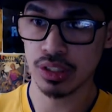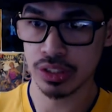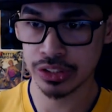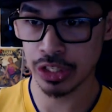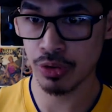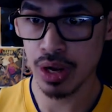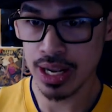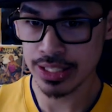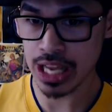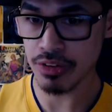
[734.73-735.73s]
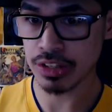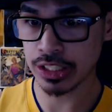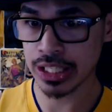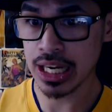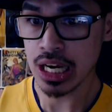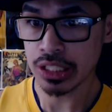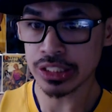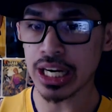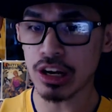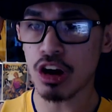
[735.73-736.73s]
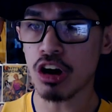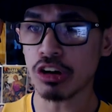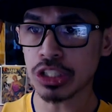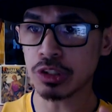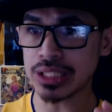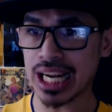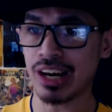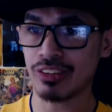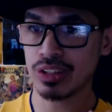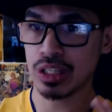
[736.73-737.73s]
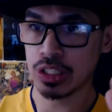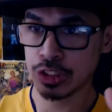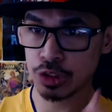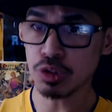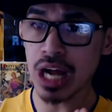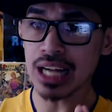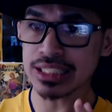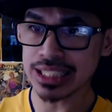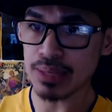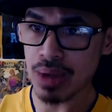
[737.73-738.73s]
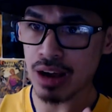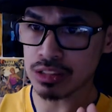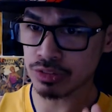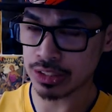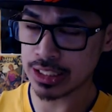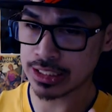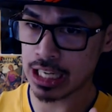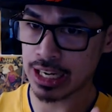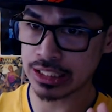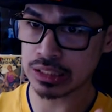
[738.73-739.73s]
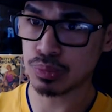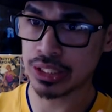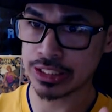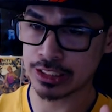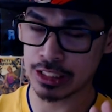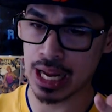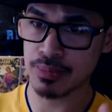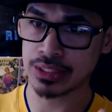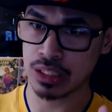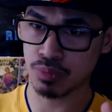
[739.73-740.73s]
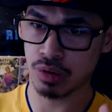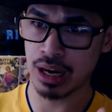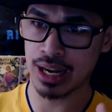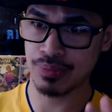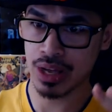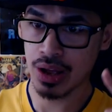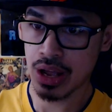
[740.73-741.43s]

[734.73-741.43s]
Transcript: So definitely check all those out. Do not skip out on Vinland Saga just because it's on Amazon Prime.